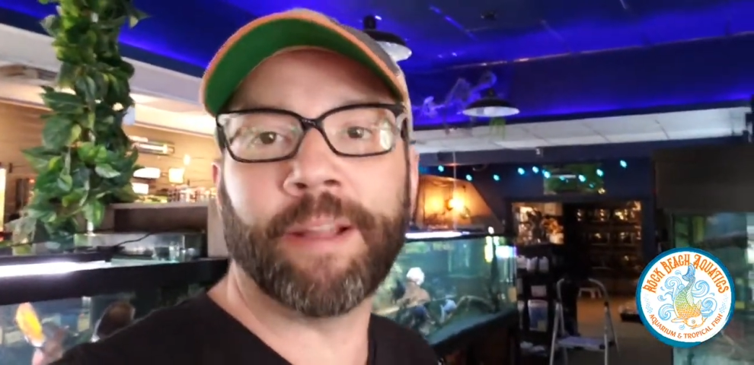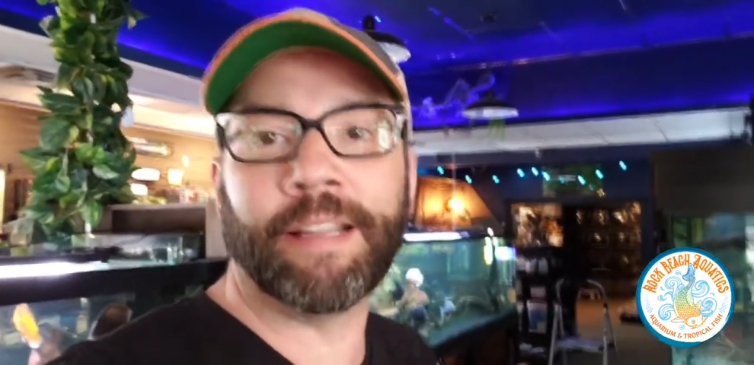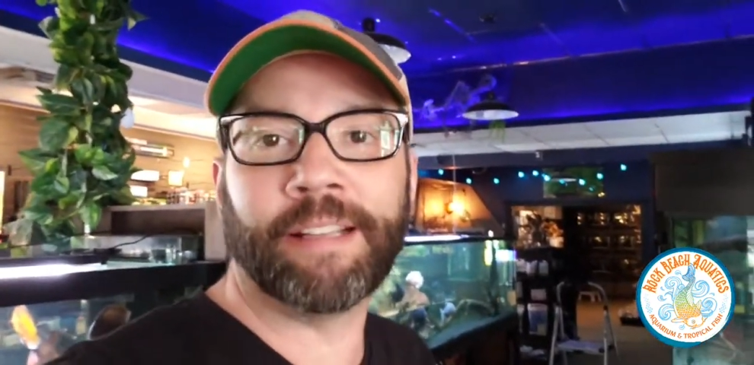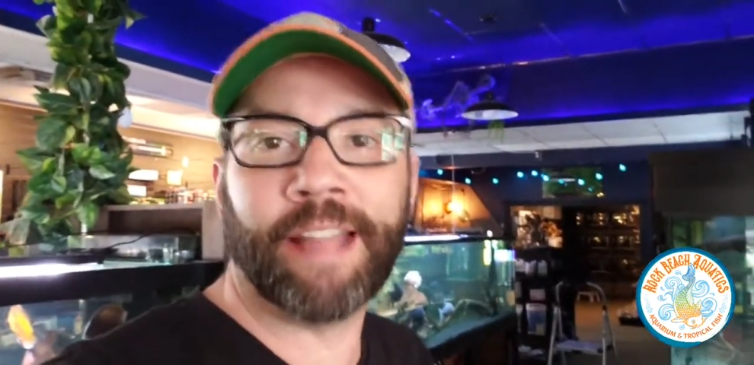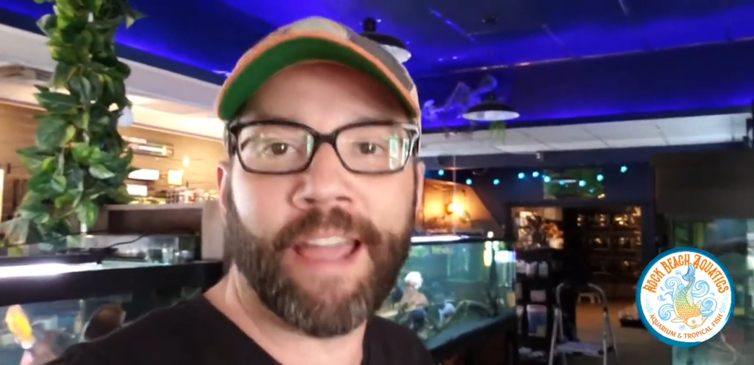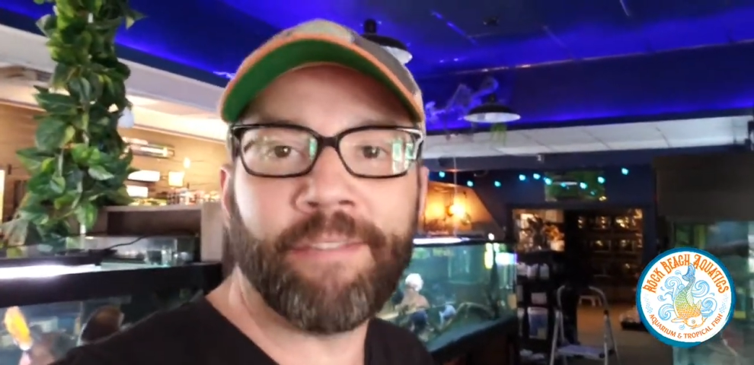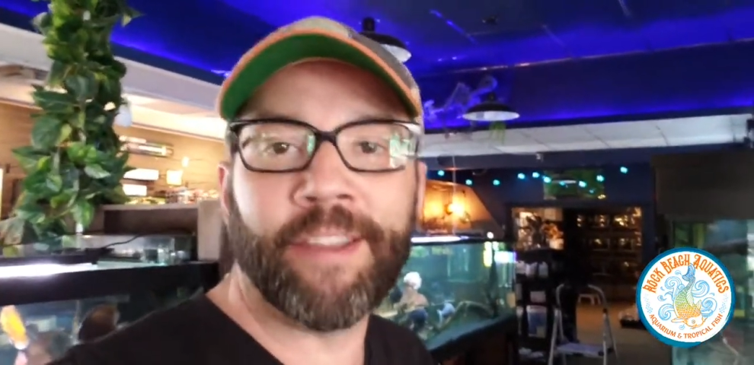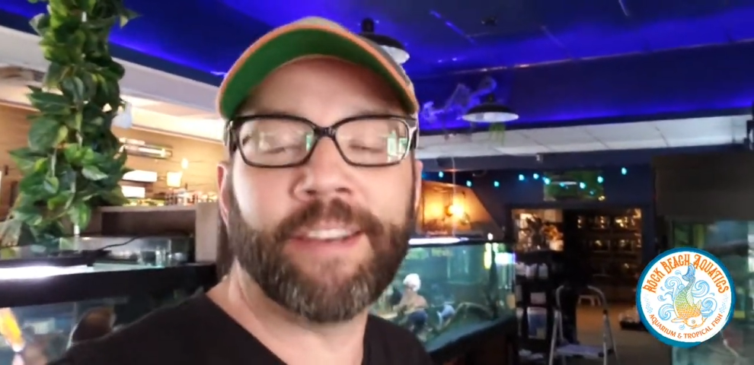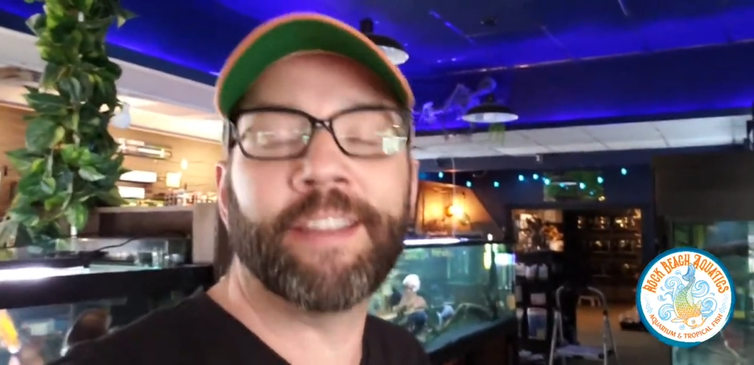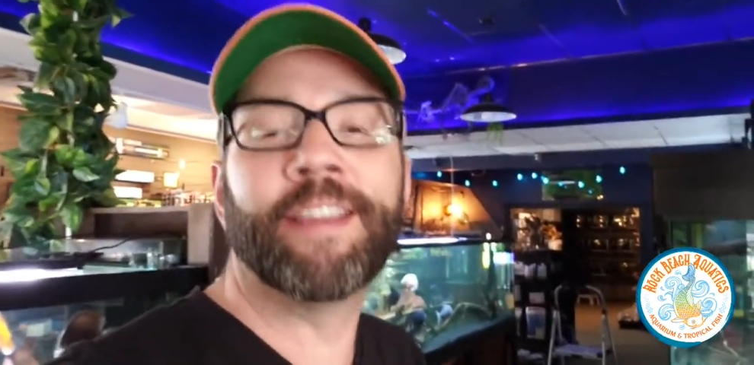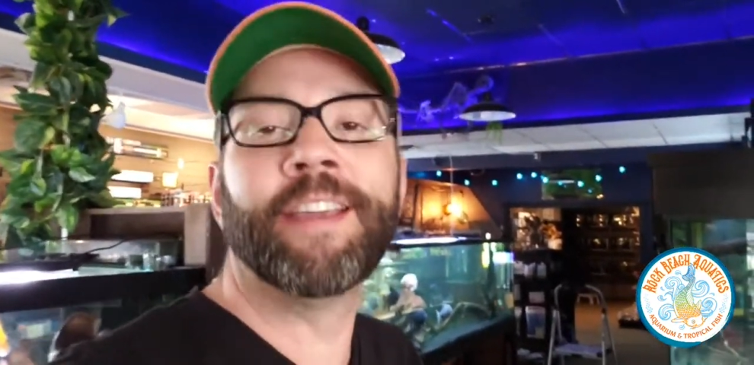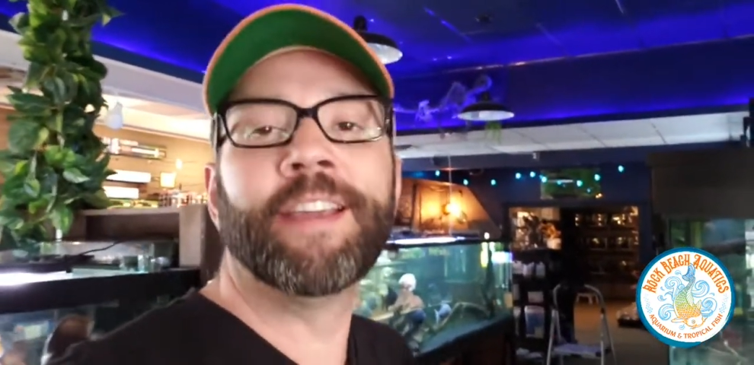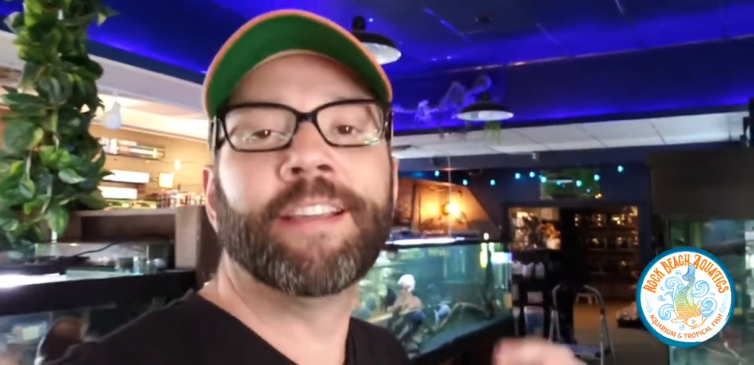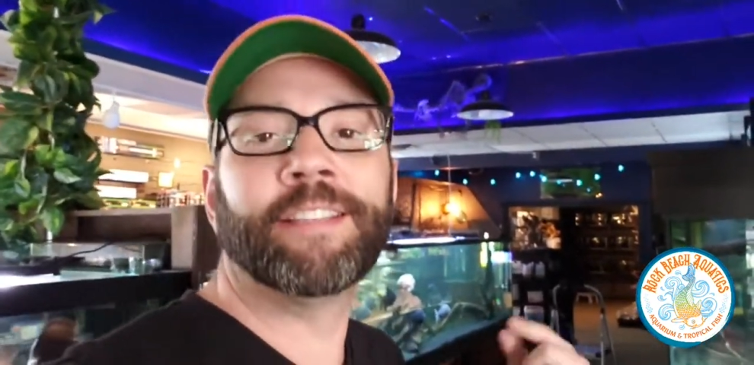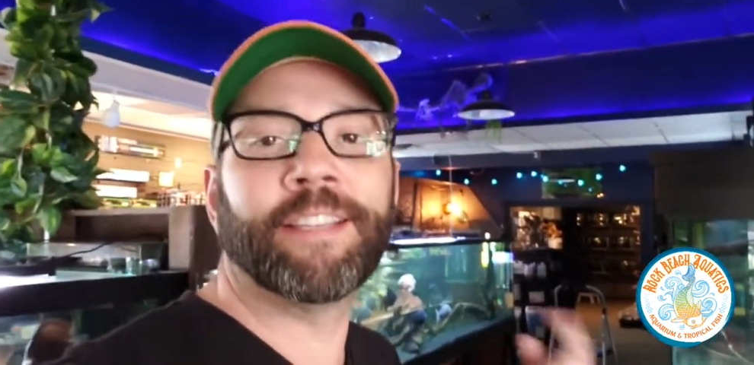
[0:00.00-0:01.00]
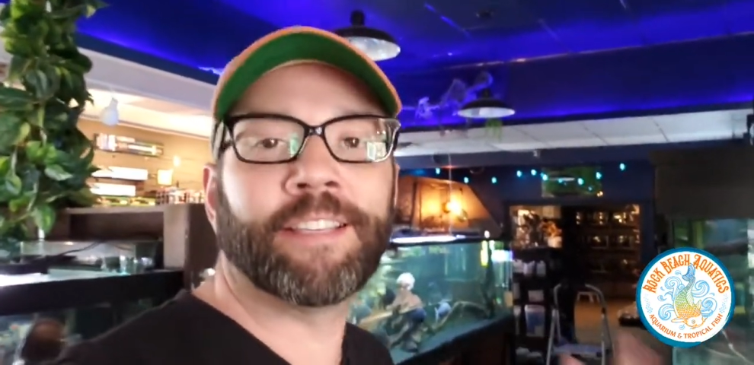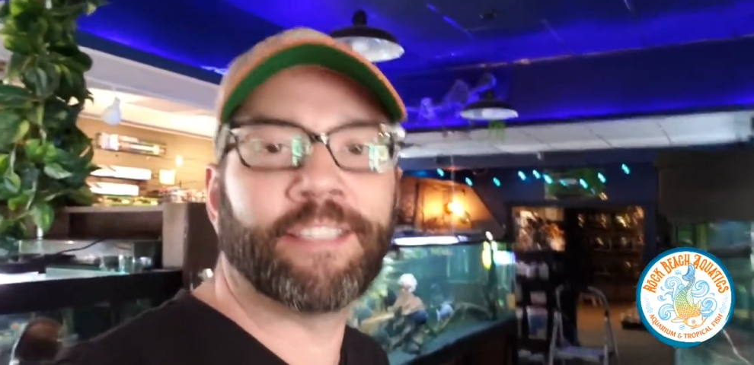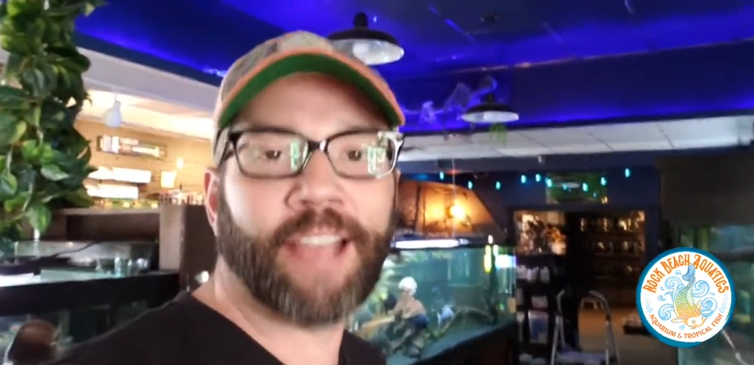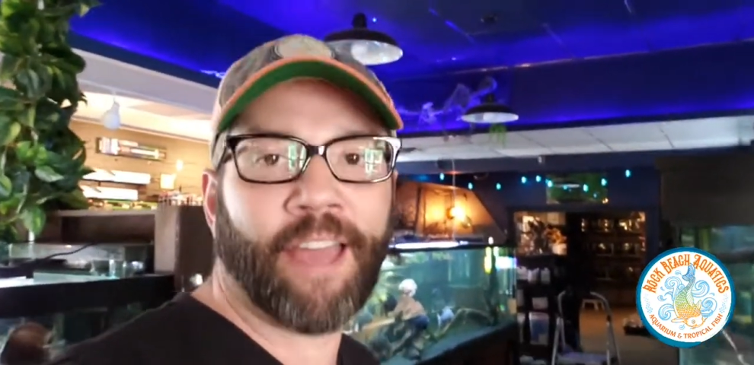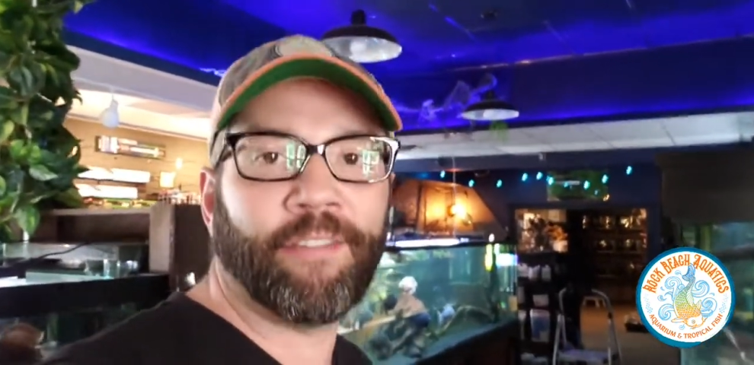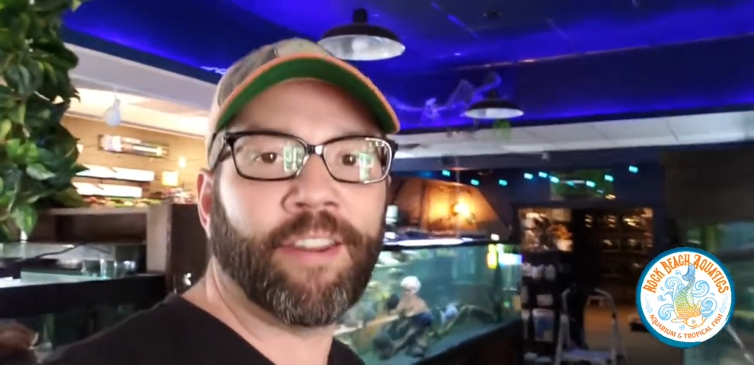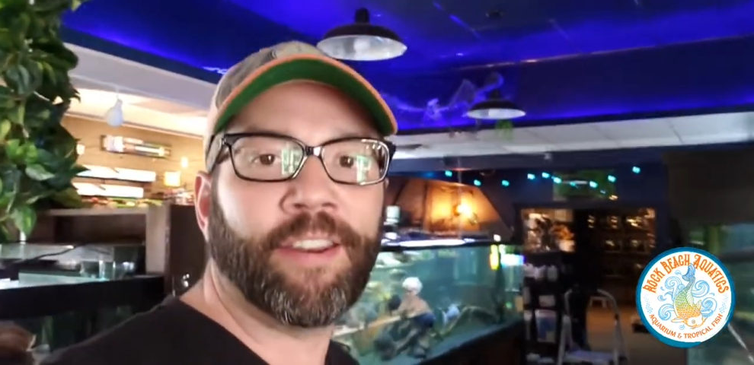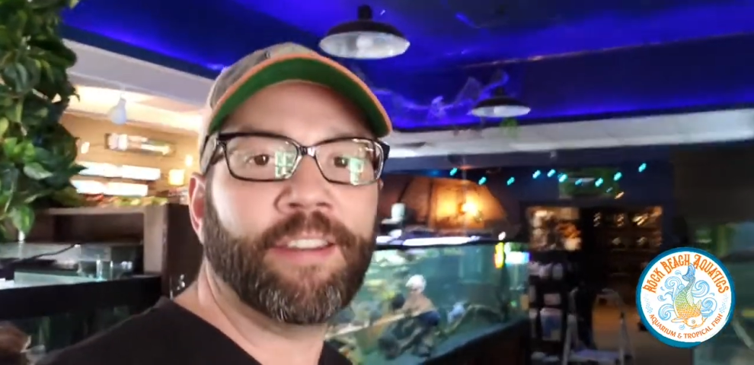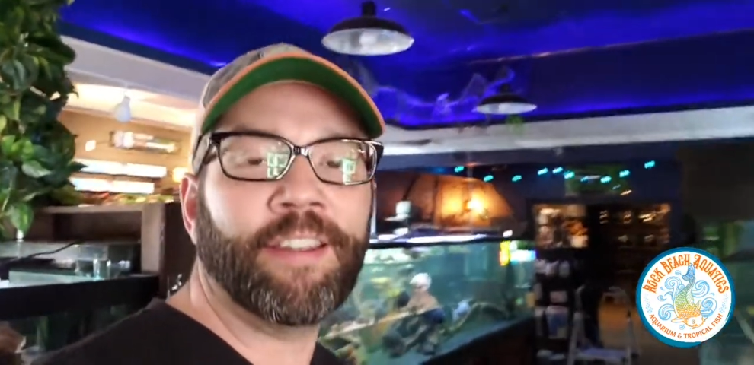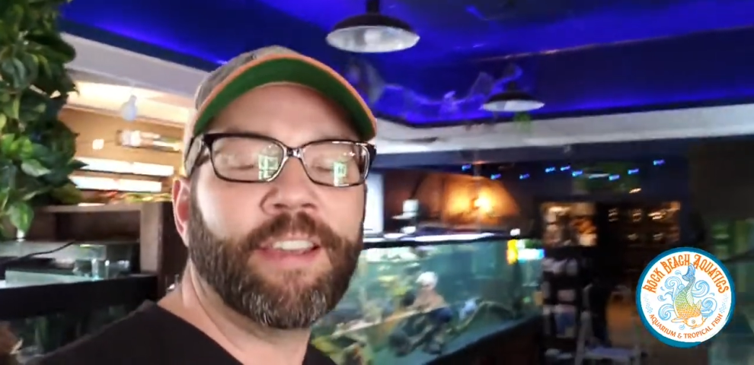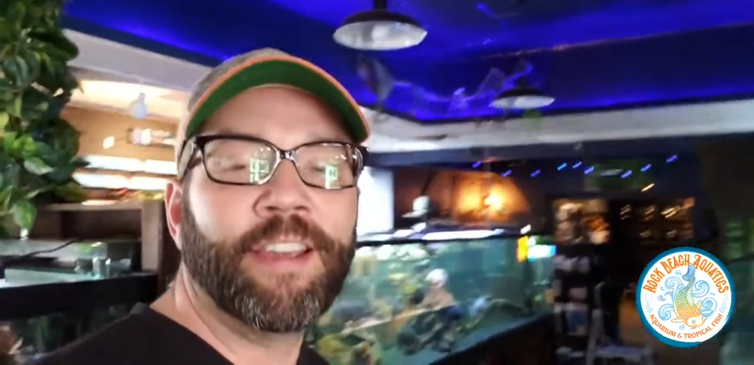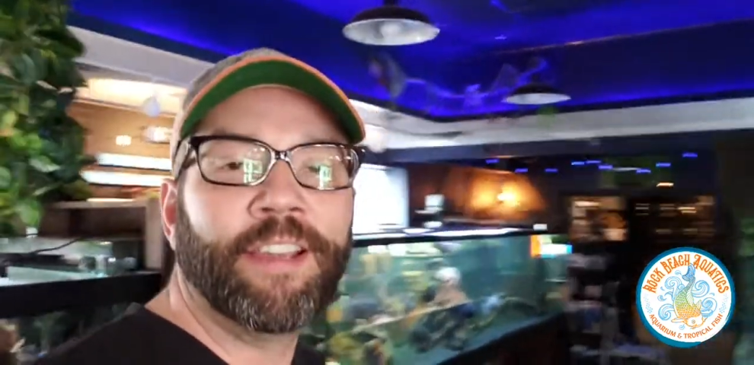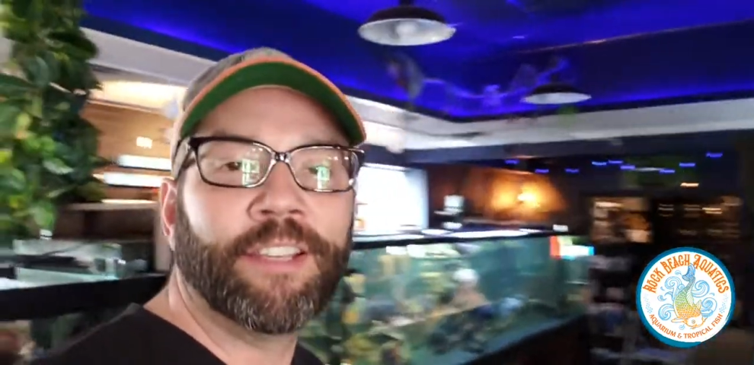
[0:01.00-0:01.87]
11 to 7.